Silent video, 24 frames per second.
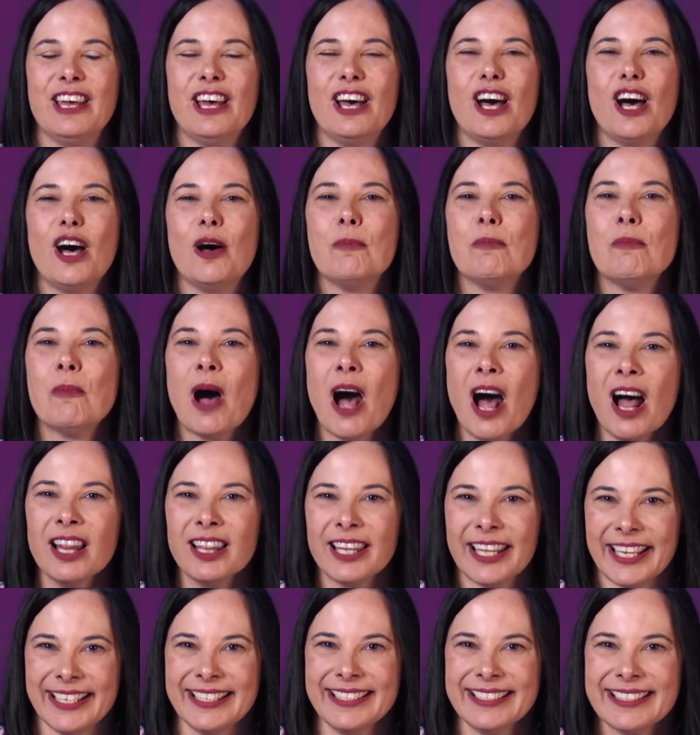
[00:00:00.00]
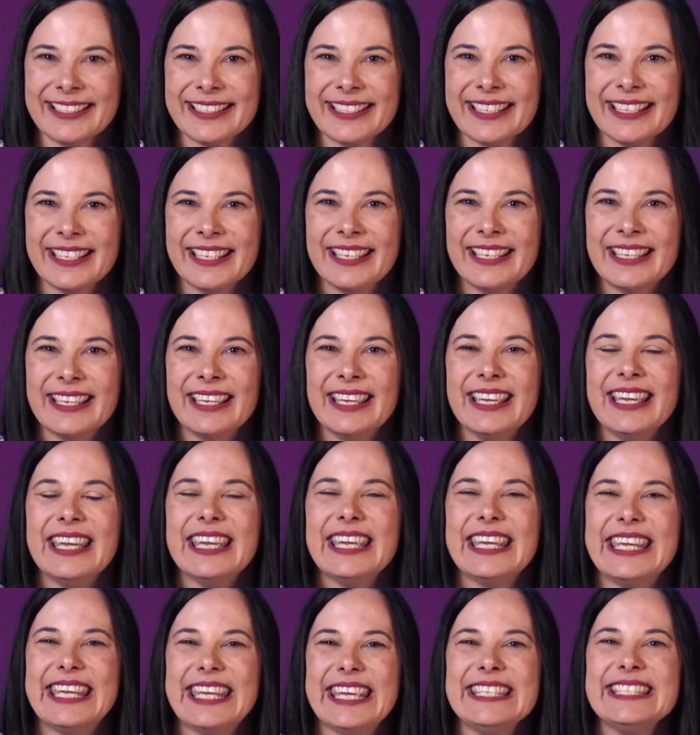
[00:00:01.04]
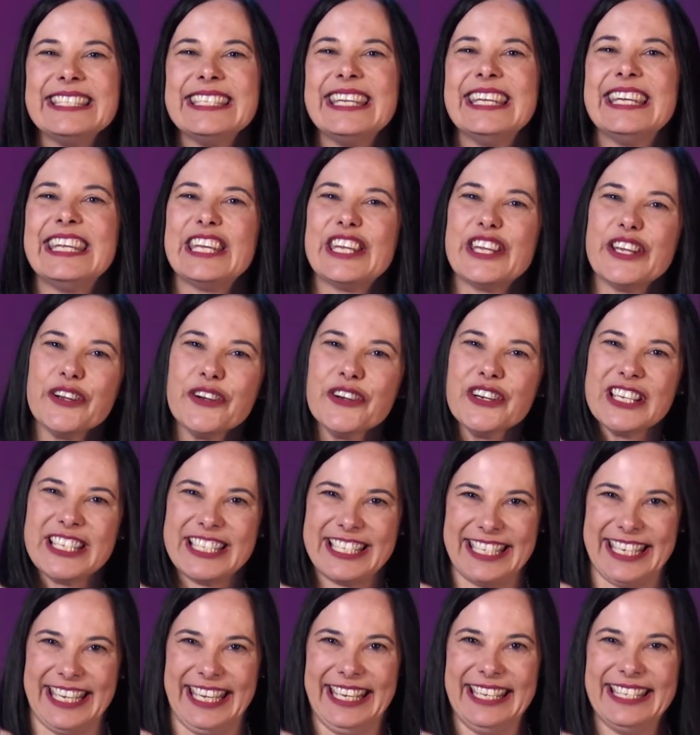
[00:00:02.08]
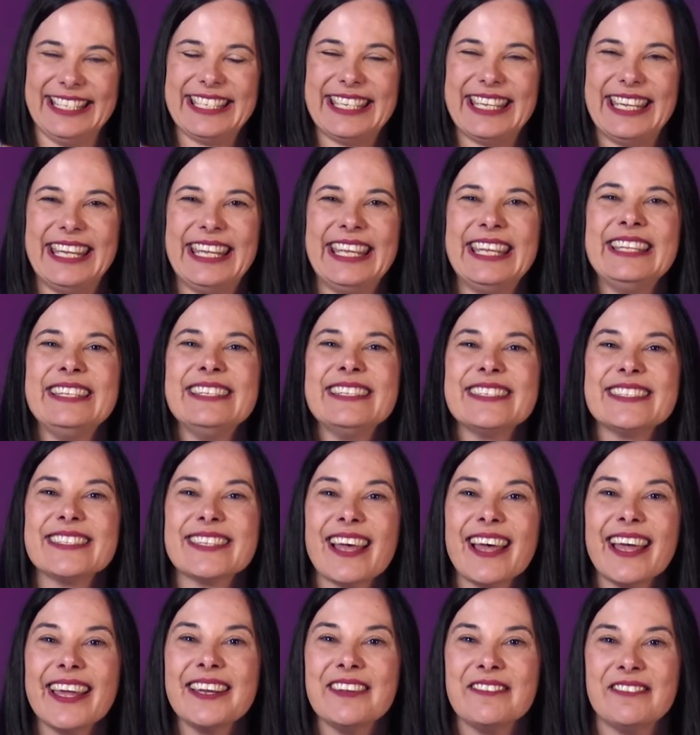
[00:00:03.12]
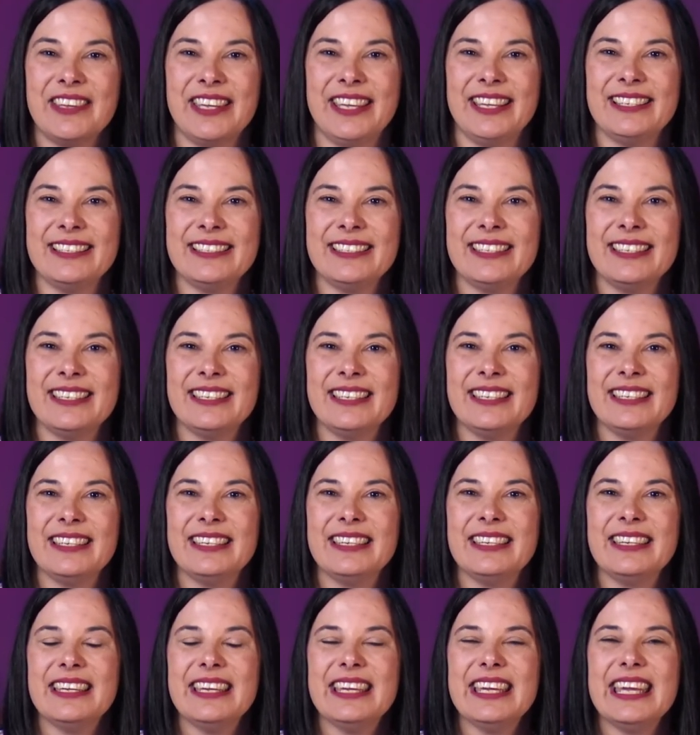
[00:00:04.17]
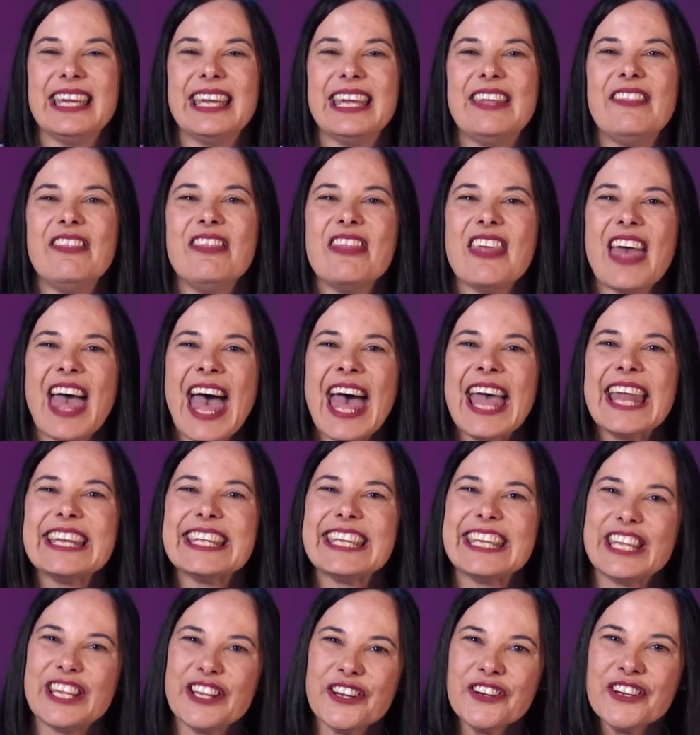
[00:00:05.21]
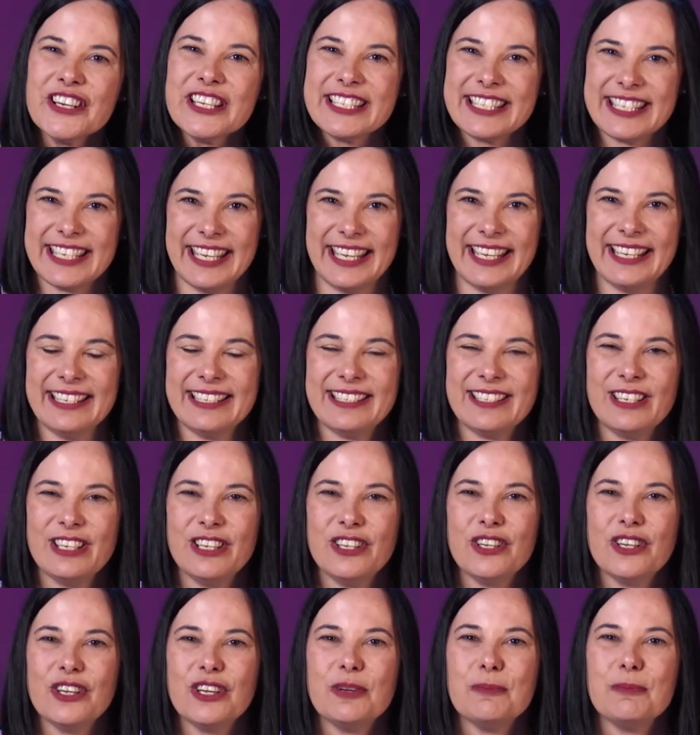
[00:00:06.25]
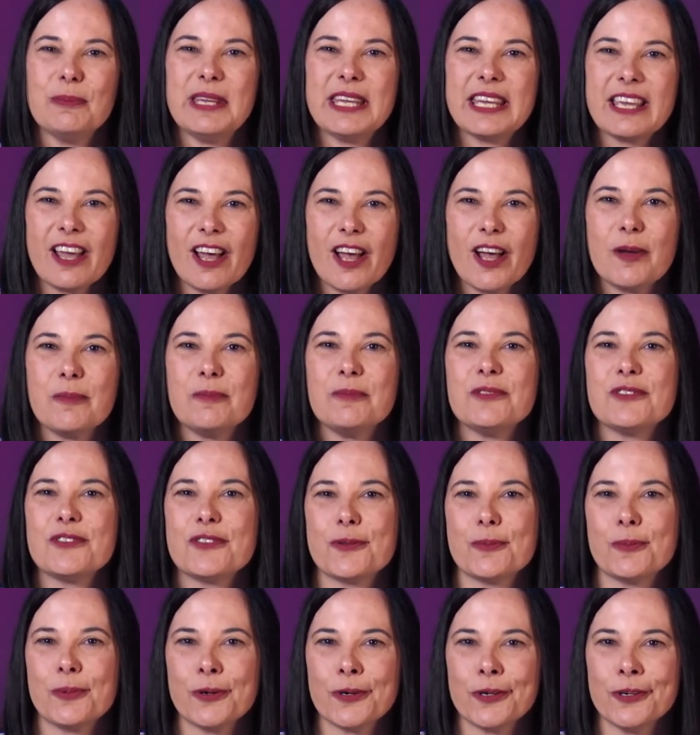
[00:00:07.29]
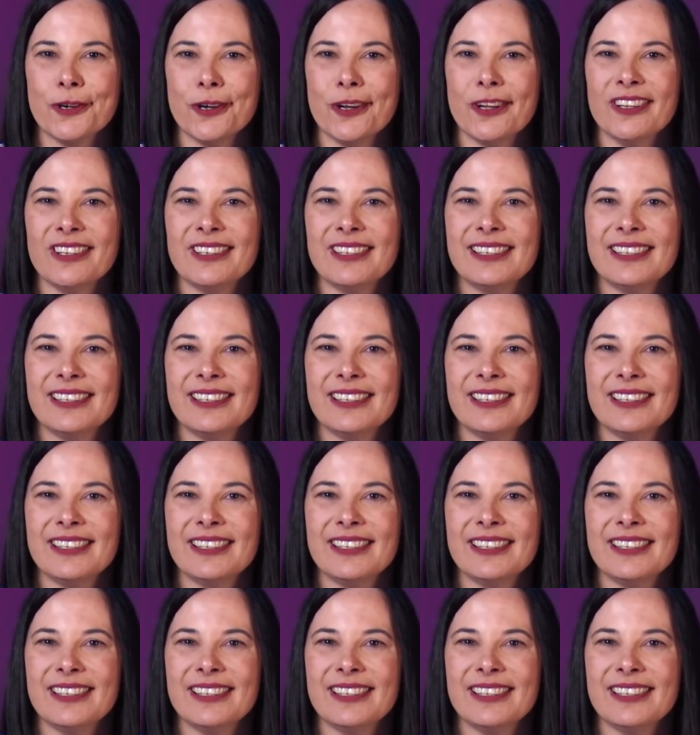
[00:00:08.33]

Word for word: A mollusk gets an irritant inside of it, and that irritant becomes the pearl.